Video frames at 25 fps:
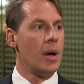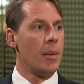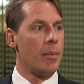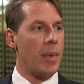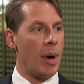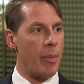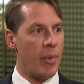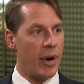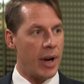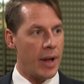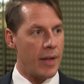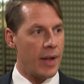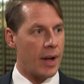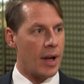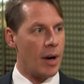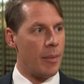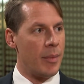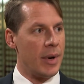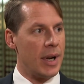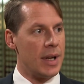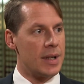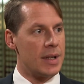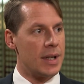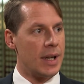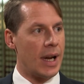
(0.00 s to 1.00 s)
By bringing the
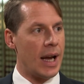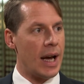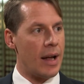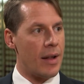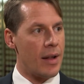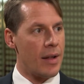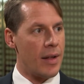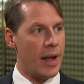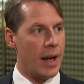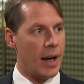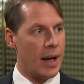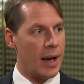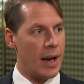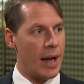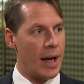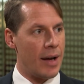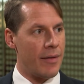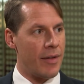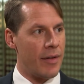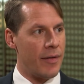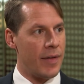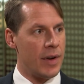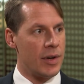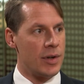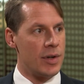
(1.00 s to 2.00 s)
companies together, they can
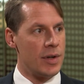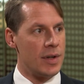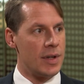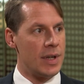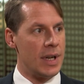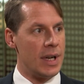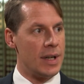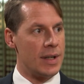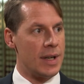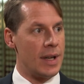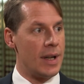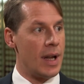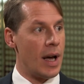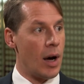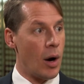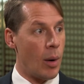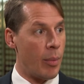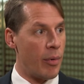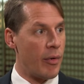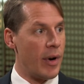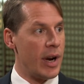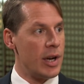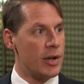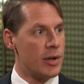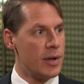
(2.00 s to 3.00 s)
have efficiencies in their
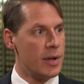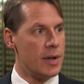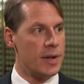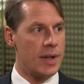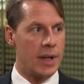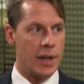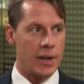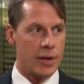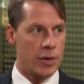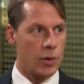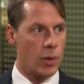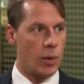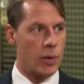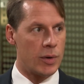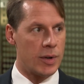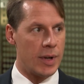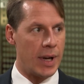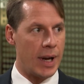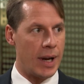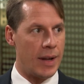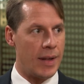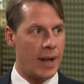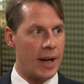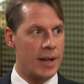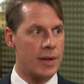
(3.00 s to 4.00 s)
operations, in
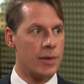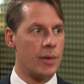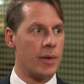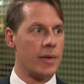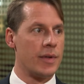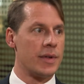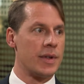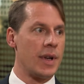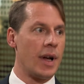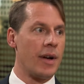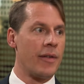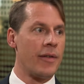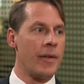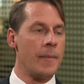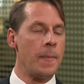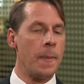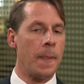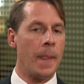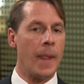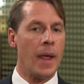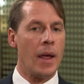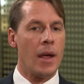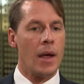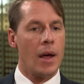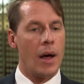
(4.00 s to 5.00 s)
sourcing and that sort of stuff.
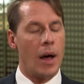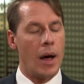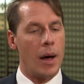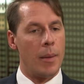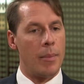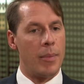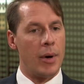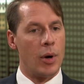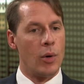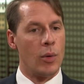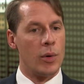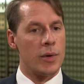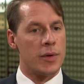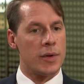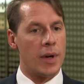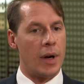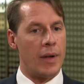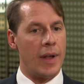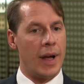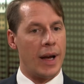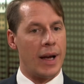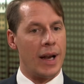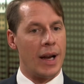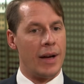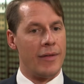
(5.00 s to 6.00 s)
But also
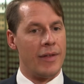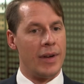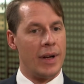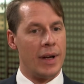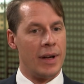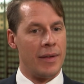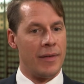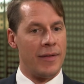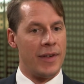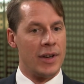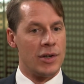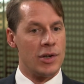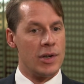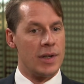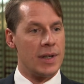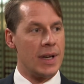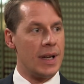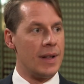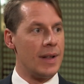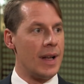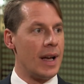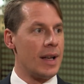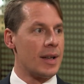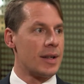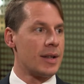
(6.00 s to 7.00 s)
they can have efficiency
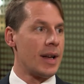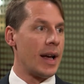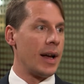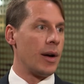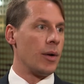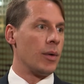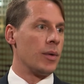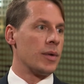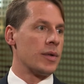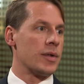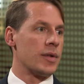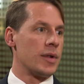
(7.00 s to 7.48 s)
in their sales.